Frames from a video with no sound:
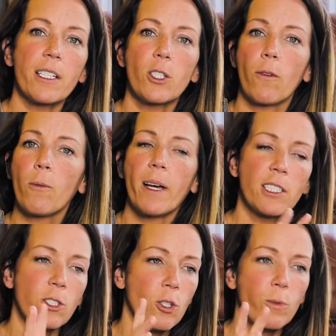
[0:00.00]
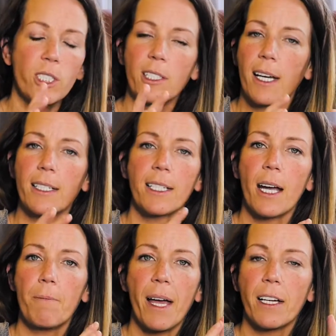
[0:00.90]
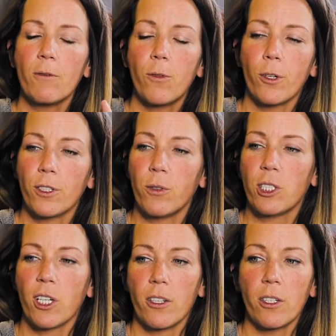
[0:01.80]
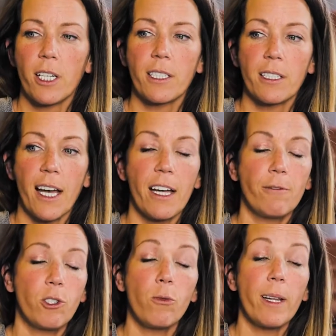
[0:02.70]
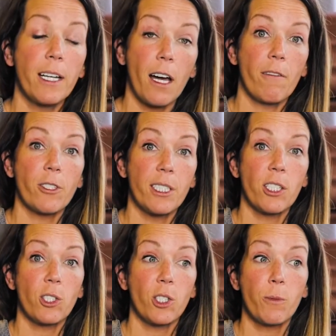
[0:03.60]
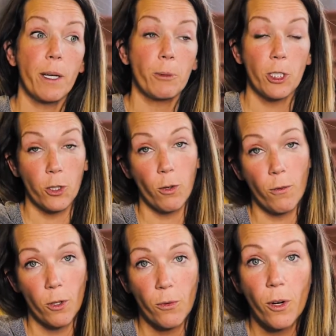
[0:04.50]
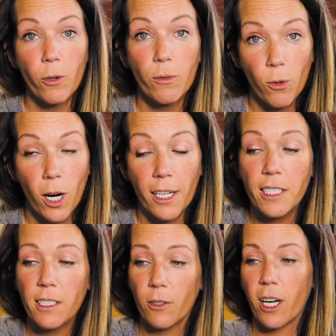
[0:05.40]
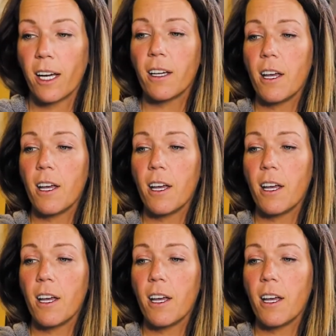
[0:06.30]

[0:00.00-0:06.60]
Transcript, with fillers: It's over Messenger. We just kind of type back and forth to each other because I have too many conversations to be able to do over the phone, if we're honest. Okay.